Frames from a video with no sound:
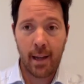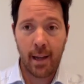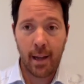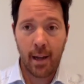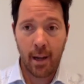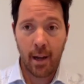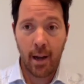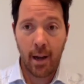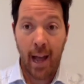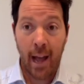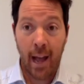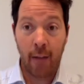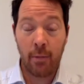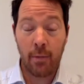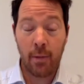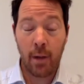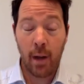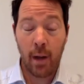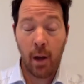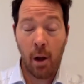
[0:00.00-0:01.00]
are going to help,
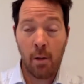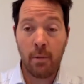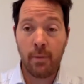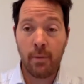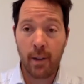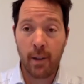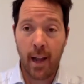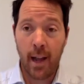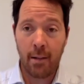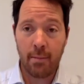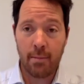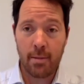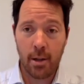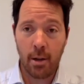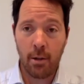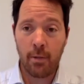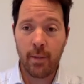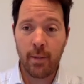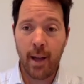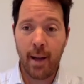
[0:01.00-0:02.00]
hopefully, help
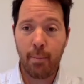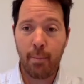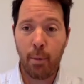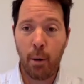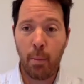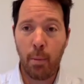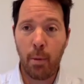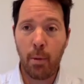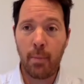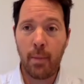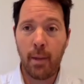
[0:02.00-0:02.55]
solve that problem.